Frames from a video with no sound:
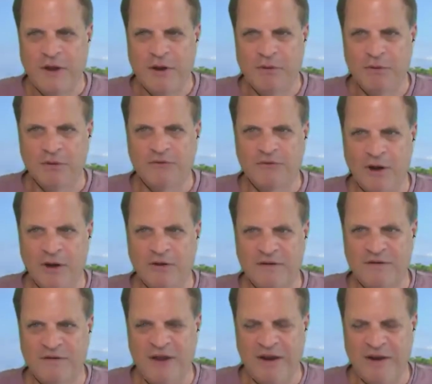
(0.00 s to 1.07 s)
who are trying to
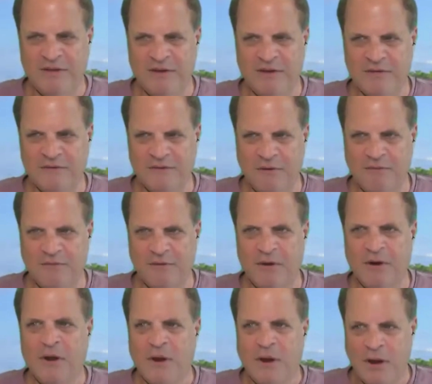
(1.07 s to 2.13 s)
take things over